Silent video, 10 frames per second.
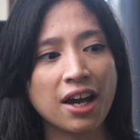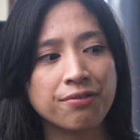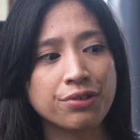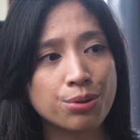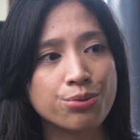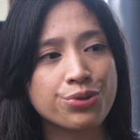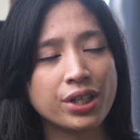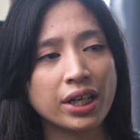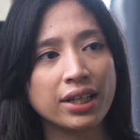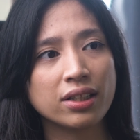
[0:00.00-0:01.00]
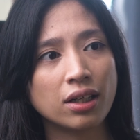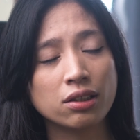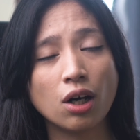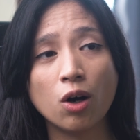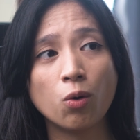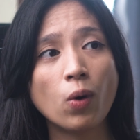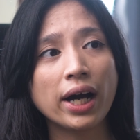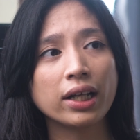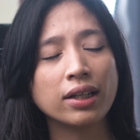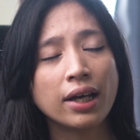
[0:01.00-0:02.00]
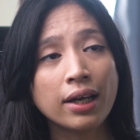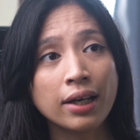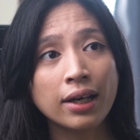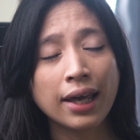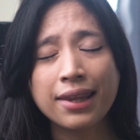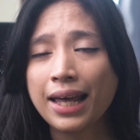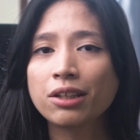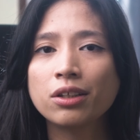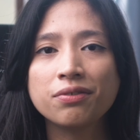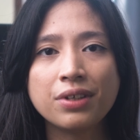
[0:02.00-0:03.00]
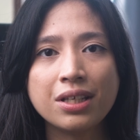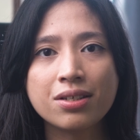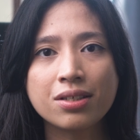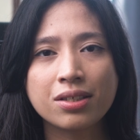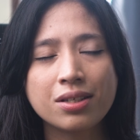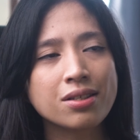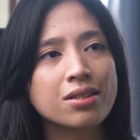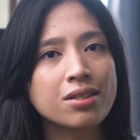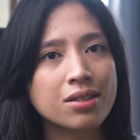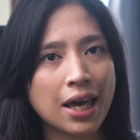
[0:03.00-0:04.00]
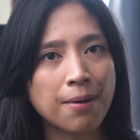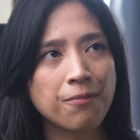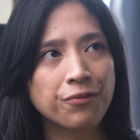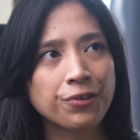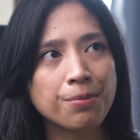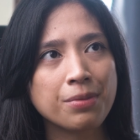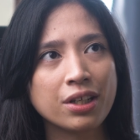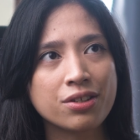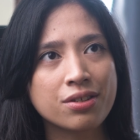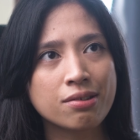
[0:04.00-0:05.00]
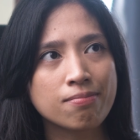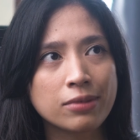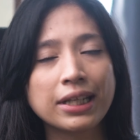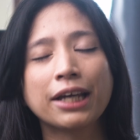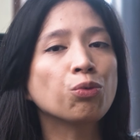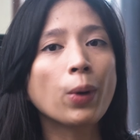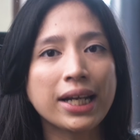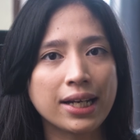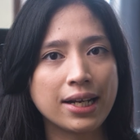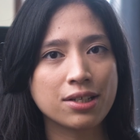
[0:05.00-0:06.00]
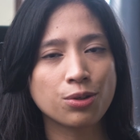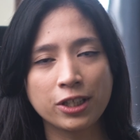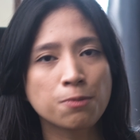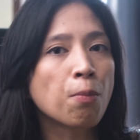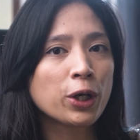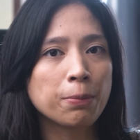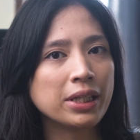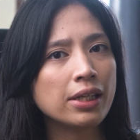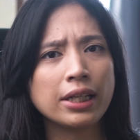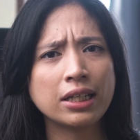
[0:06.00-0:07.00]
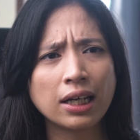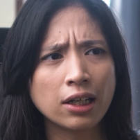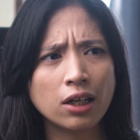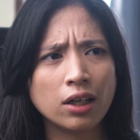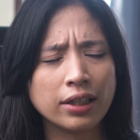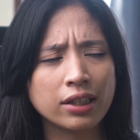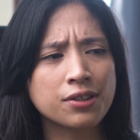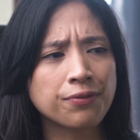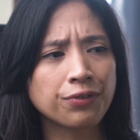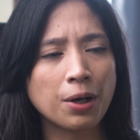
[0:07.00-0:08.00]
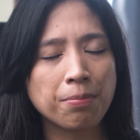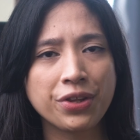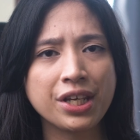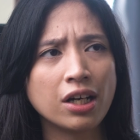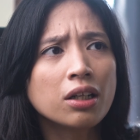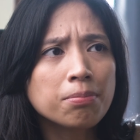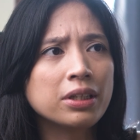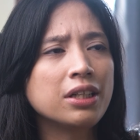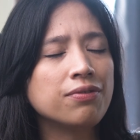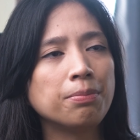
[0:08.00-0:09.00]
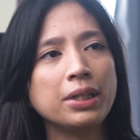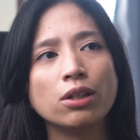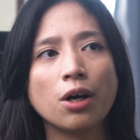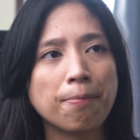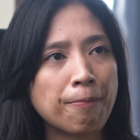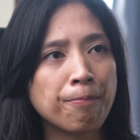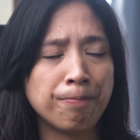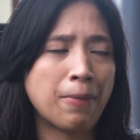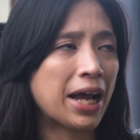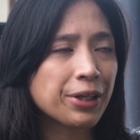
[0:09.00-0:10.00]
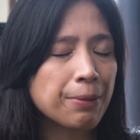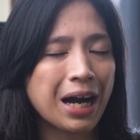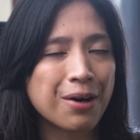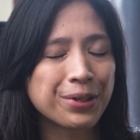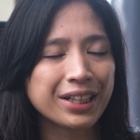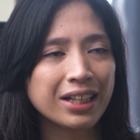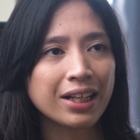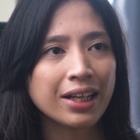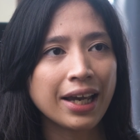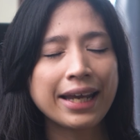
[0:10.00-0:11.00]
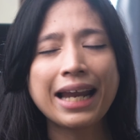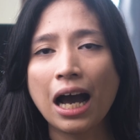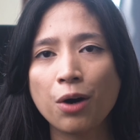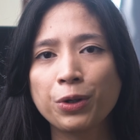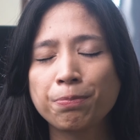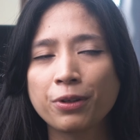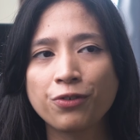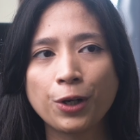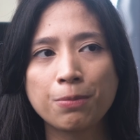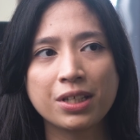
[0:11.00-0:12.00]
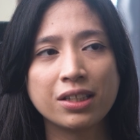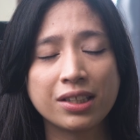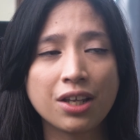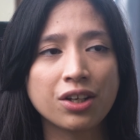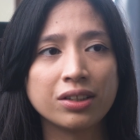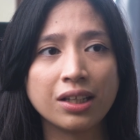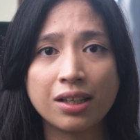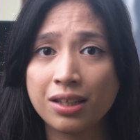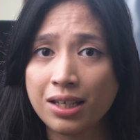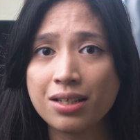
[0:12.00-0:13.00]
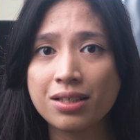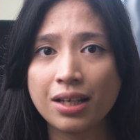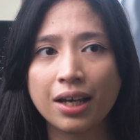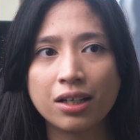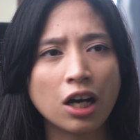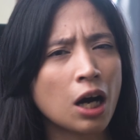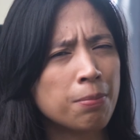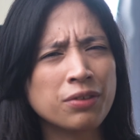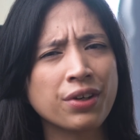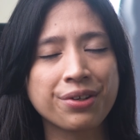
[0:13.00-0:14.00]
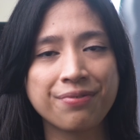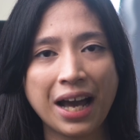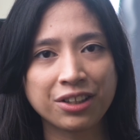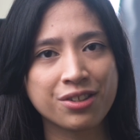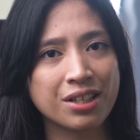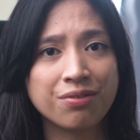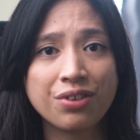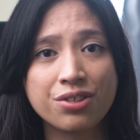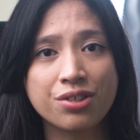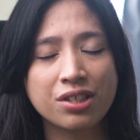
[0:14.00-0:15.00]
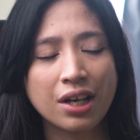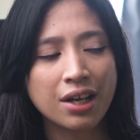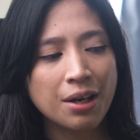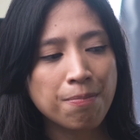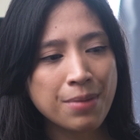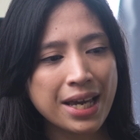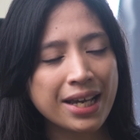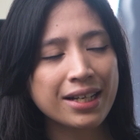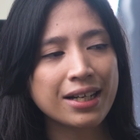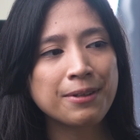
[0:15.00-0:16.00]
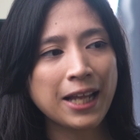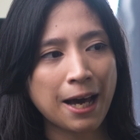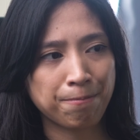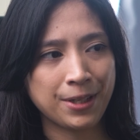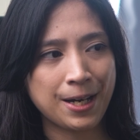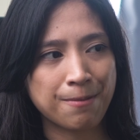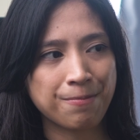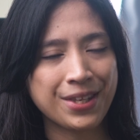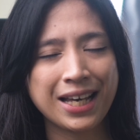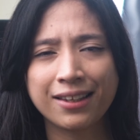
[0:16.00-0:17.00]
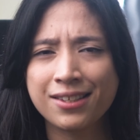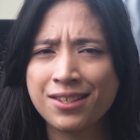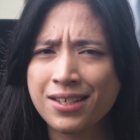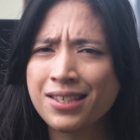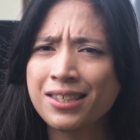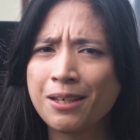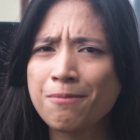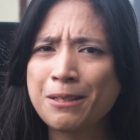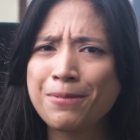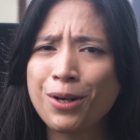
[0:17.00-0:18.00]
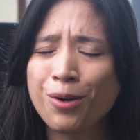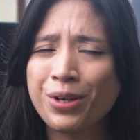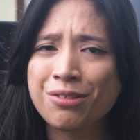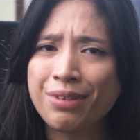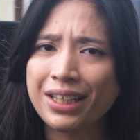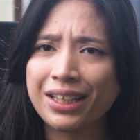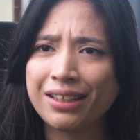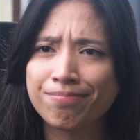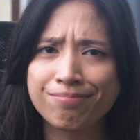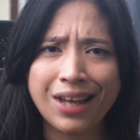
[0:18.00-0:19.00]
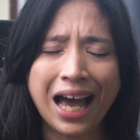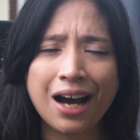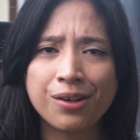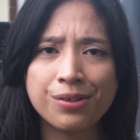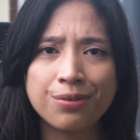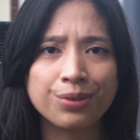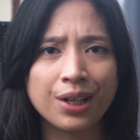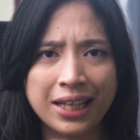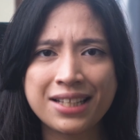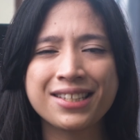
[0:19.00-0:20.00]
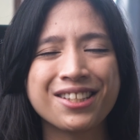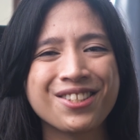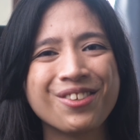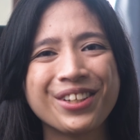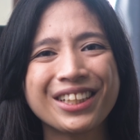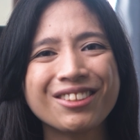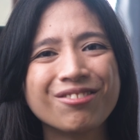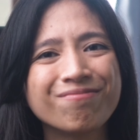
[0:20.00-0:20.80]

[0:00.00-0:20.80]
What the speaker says: I've used in a long while. And that convenience doesn't stem from its lightweightedness, its portability, not at all. It's from the unbelievably long battery power and how it performs untethered. These and a couple of other factors and features make it a laptop that just seems to be always ready. How? Well, let's get to know it.